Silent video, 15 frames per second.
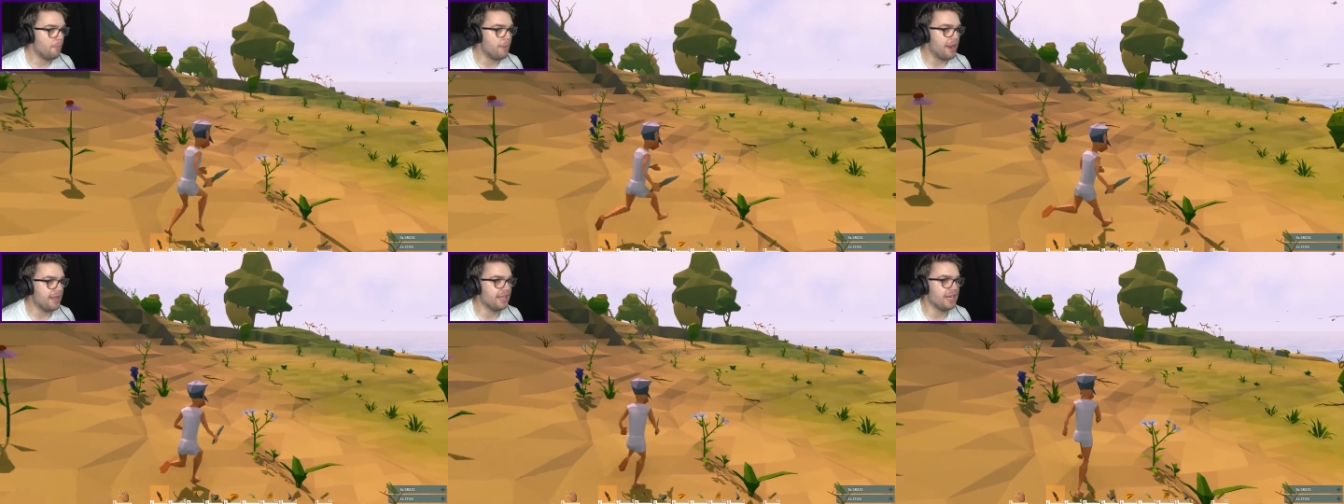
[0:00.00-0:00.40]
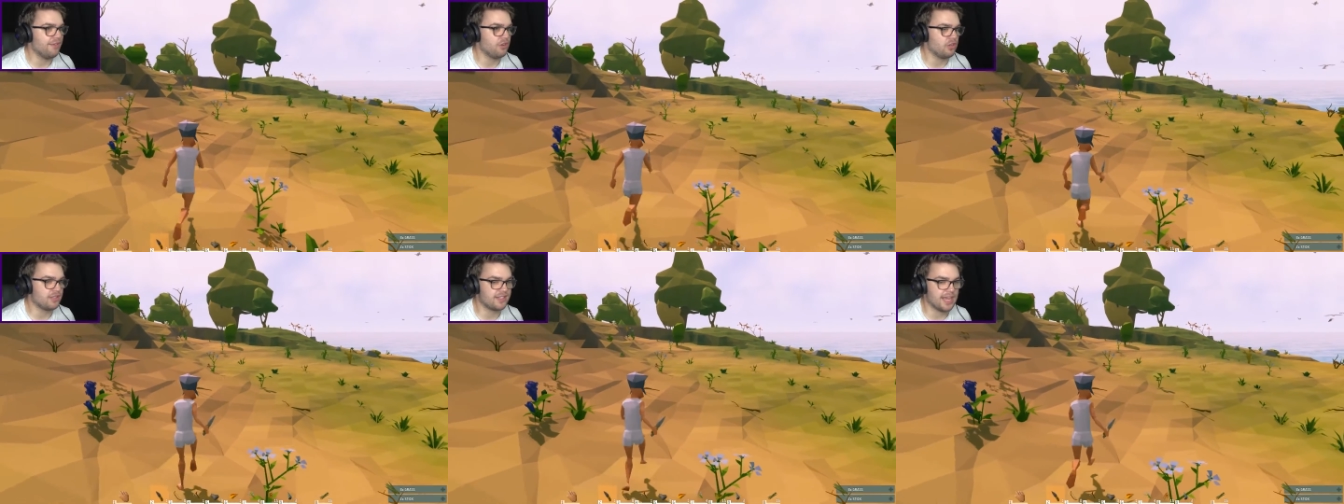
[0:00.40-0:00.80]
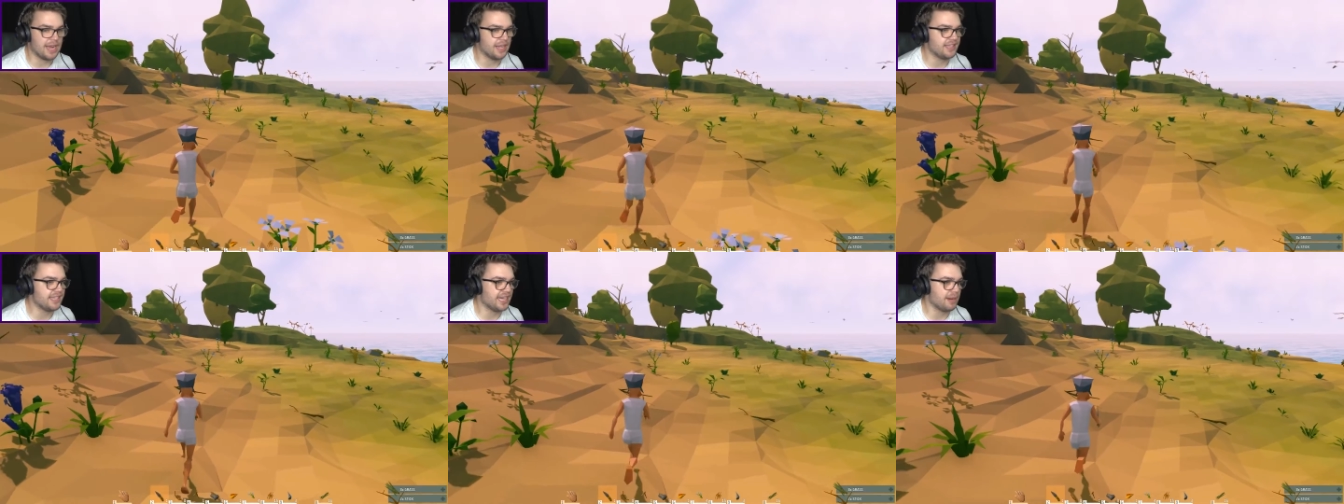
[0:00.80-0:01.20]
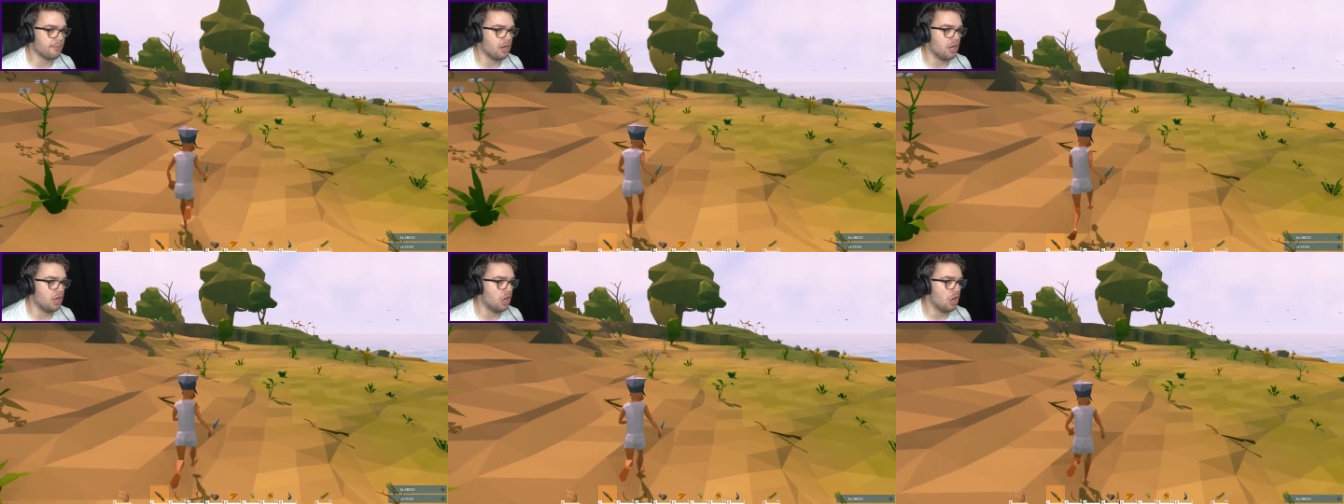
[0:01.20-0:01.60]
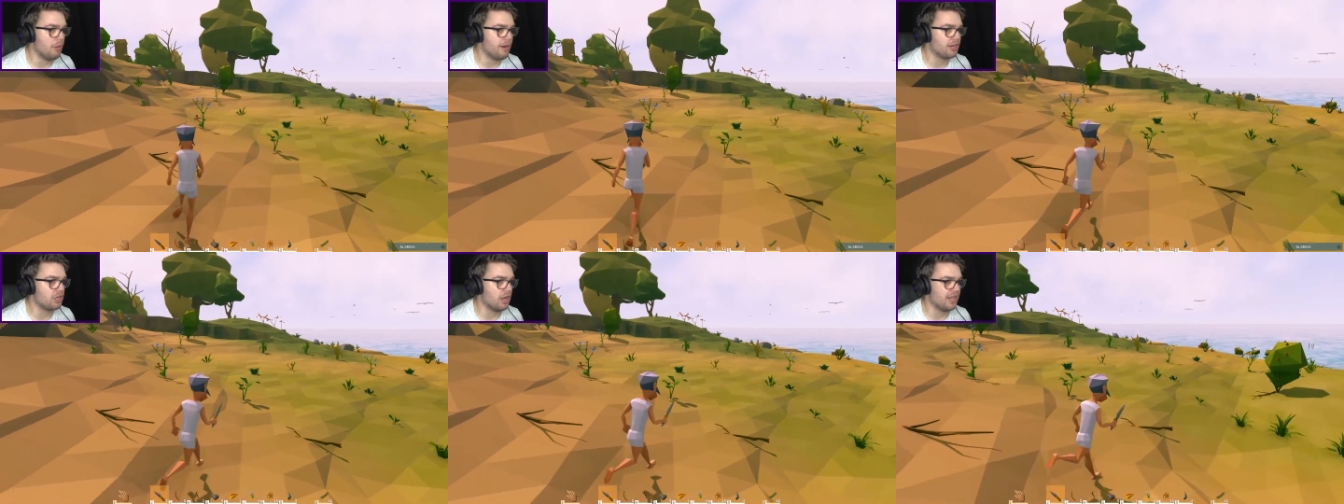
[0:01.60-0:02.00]
I barely ever got started digging my hole.
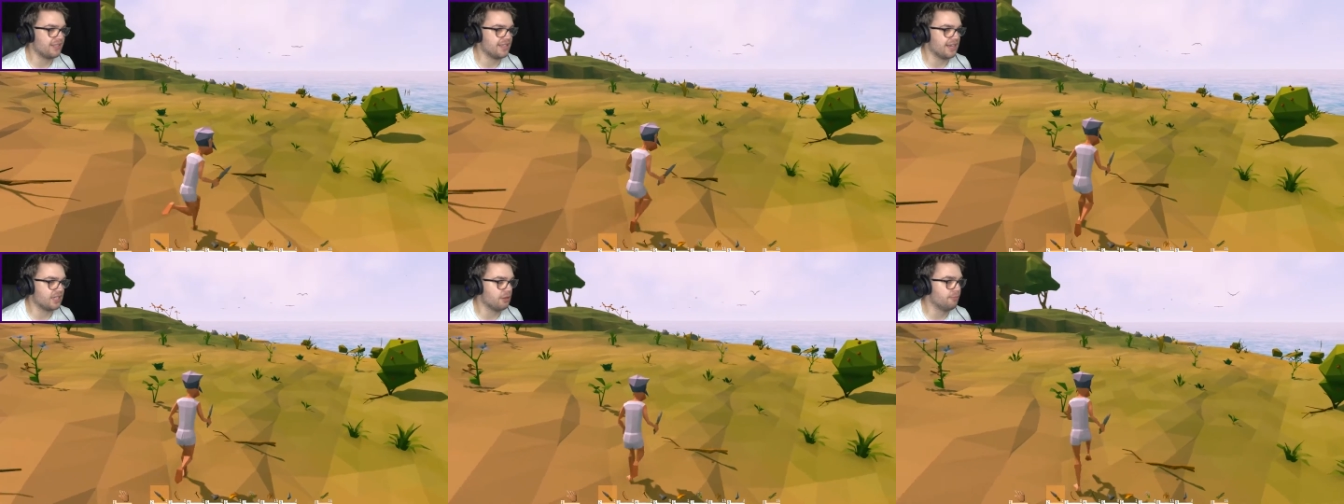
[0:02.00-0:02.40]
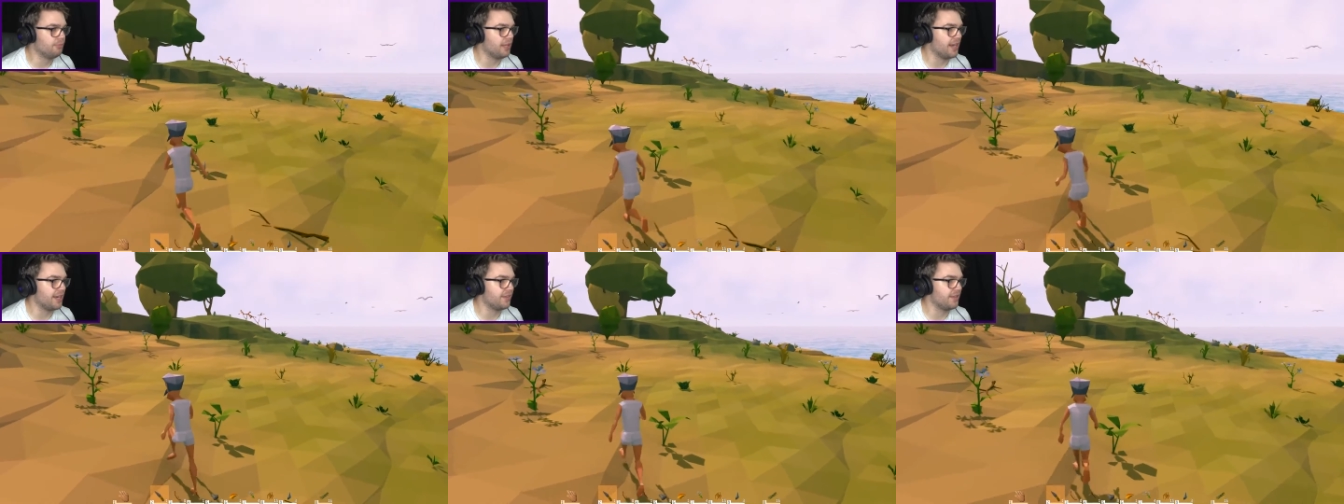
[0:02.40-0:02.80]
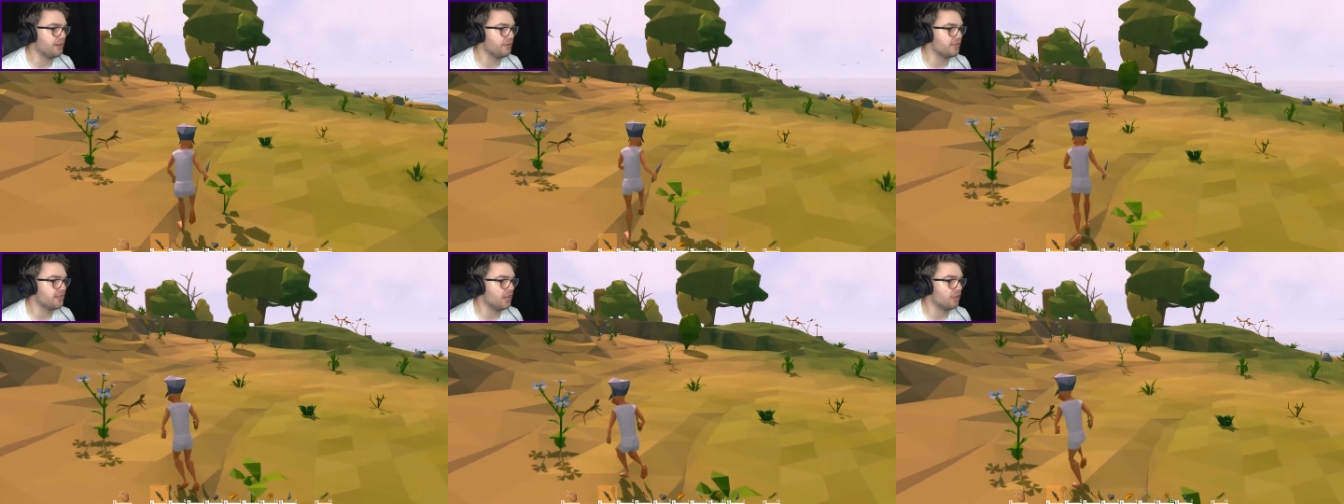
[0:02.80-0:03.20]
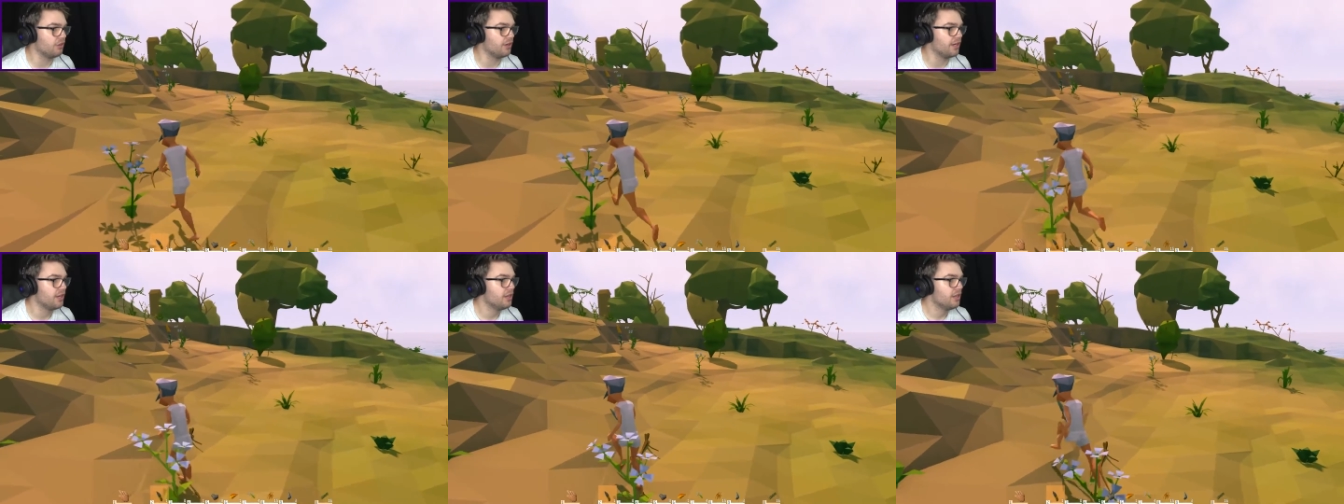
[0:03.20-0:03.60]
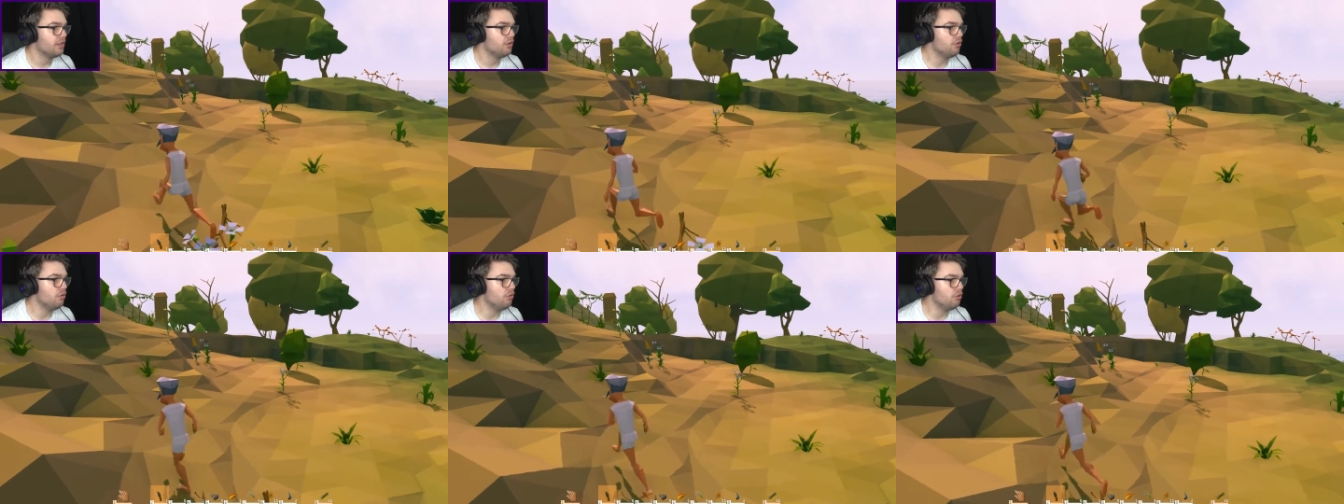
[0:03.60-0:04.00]
My guy started complaining that he was hungry.
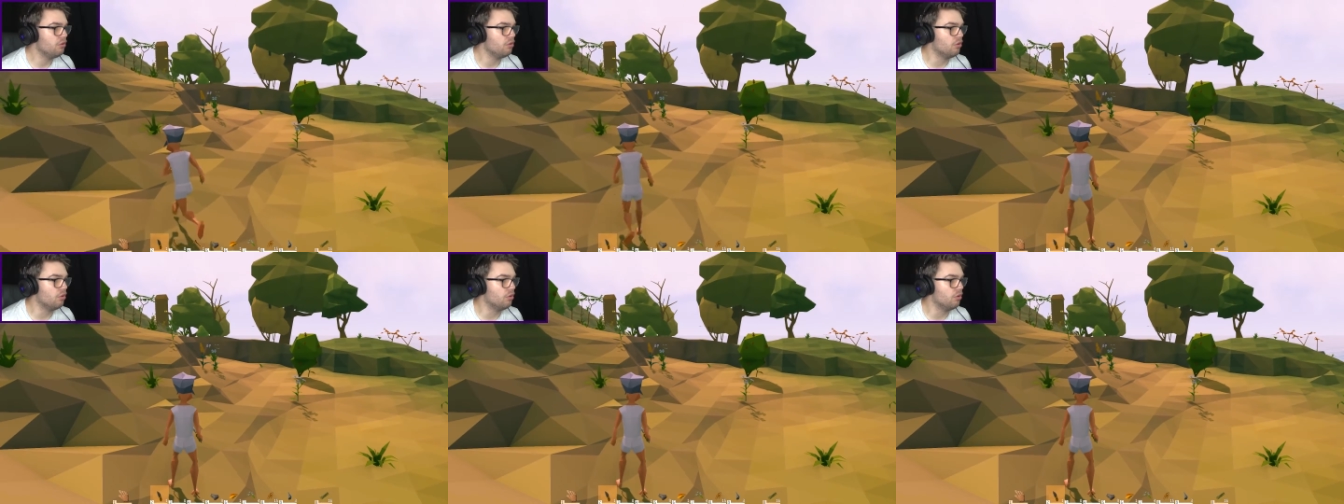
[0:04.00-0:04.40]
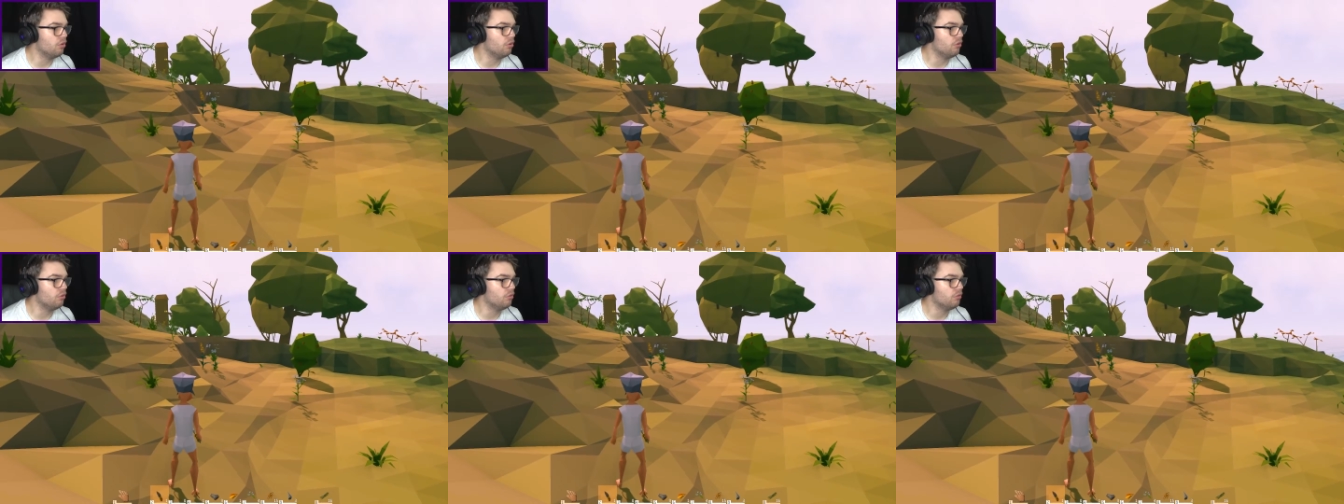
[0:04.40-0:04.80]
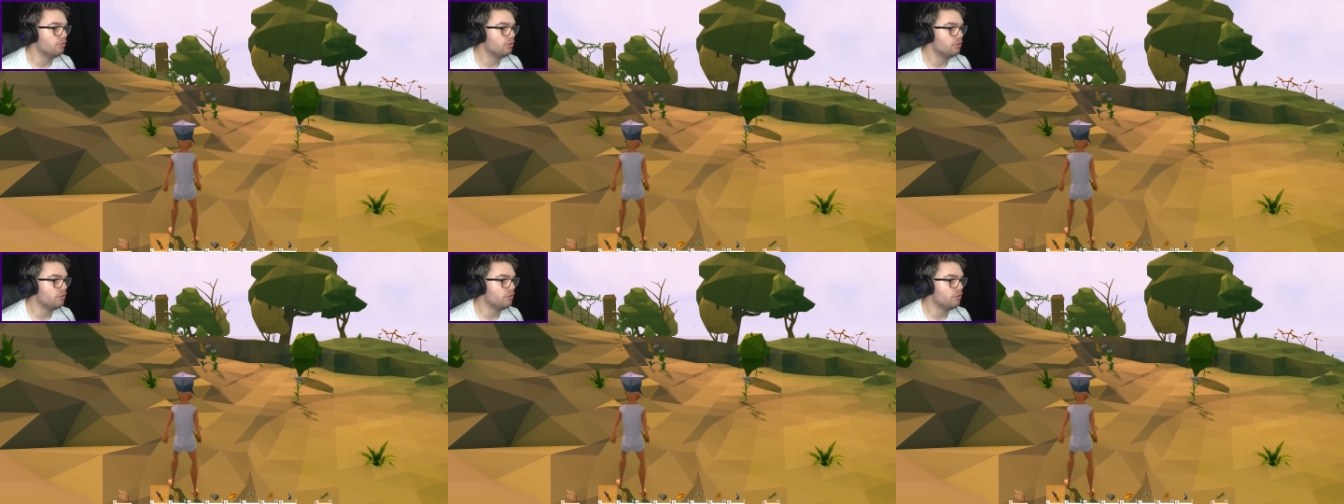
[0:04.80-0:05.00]
Ooh.